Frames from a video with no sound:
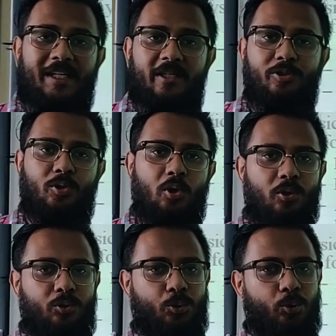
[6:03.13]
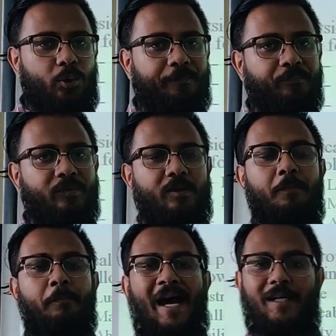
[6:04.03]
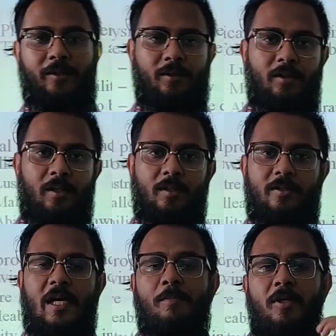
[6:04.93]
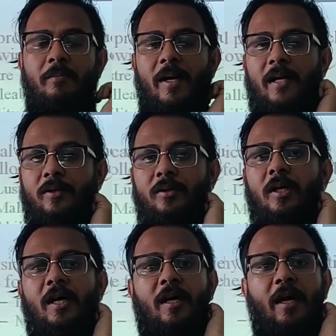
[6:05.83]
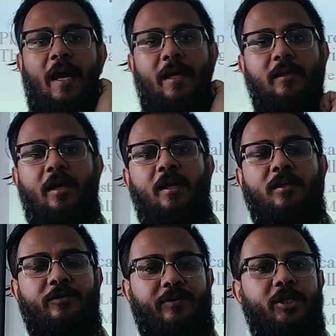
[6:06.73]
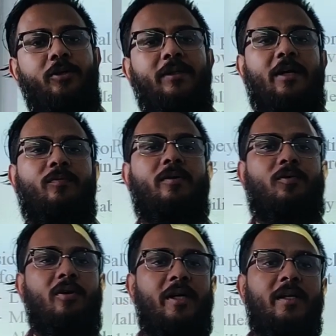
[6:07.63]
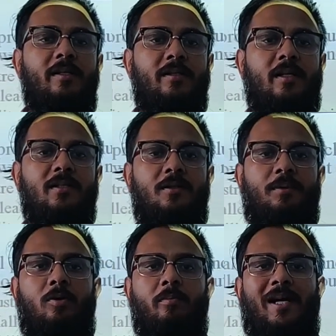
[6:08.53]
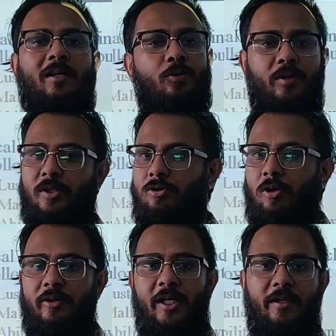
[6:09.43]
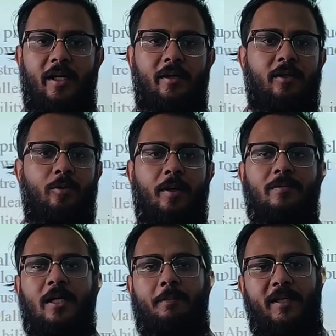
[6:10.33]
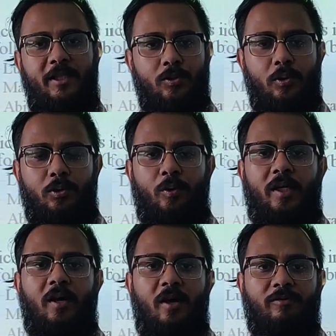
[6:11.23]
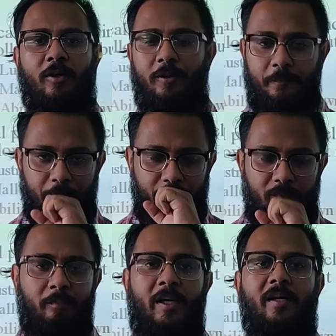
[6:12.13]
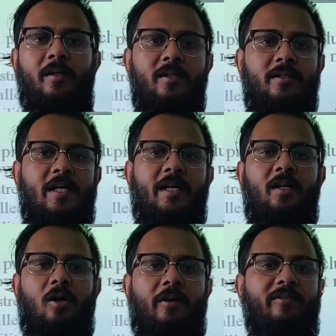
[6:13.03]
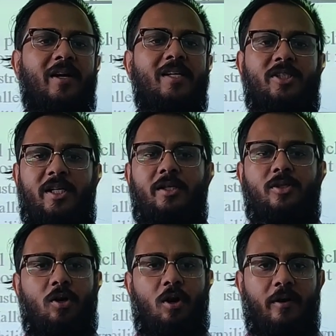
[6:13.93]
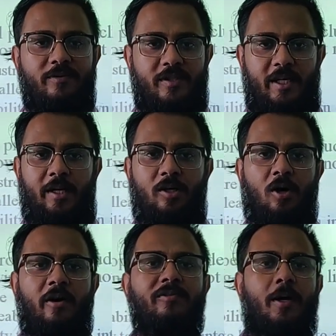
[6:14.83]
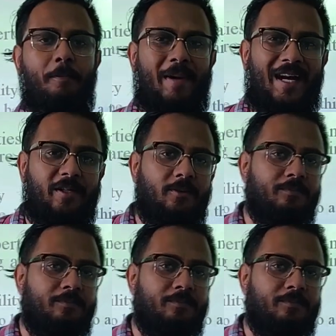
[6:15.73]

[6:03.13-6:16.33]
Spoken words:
please go through the matter, the chapter matter, and the video that we have already discussed about matter, which is already there in the website. Please go through it for better understanding of change of state of matter.